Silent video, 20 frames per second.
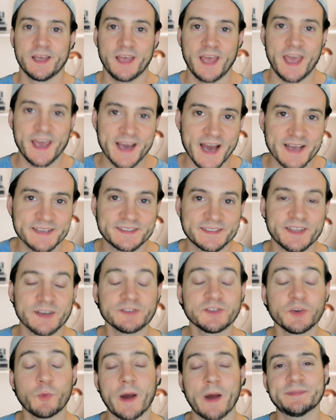Hey guys,
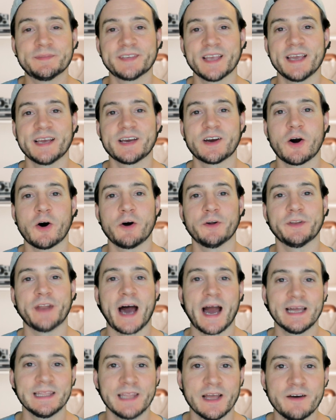there's a website called
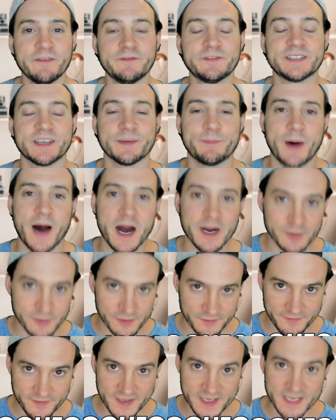
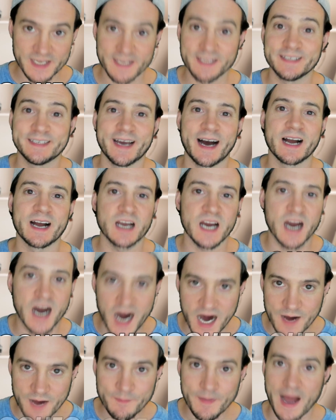
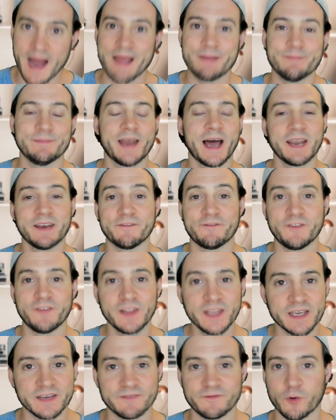ilovetypography.com. I'm not an
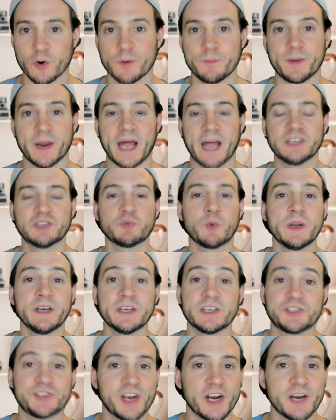affiliate for it, but I just wanted
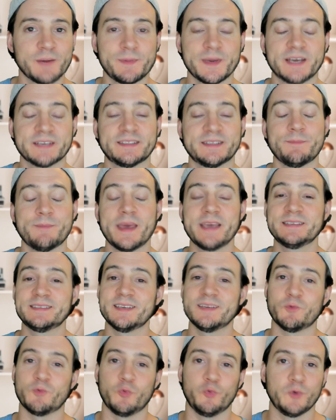to share it because it makes
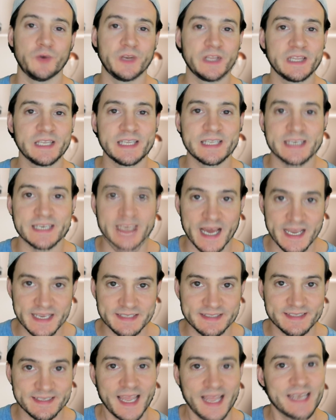it really
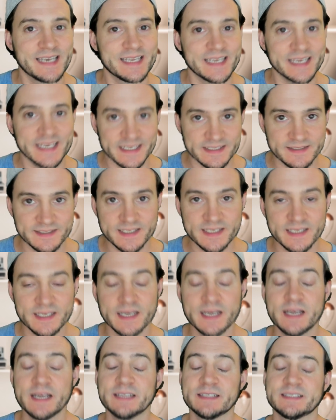nice and easy
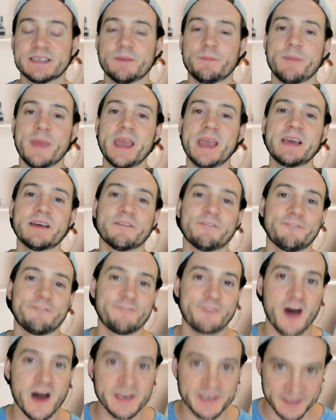to make
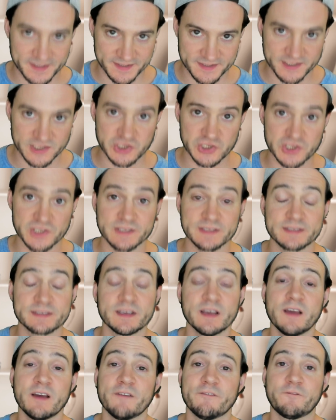font decisions
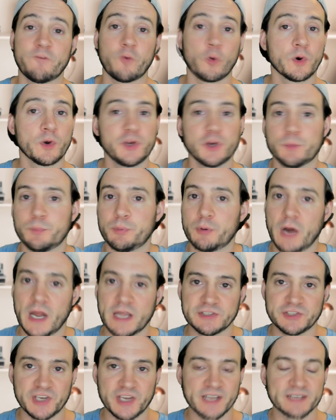for your
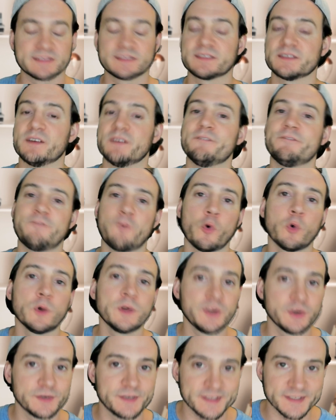projects, for
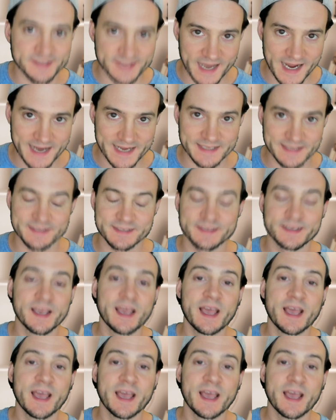your designs.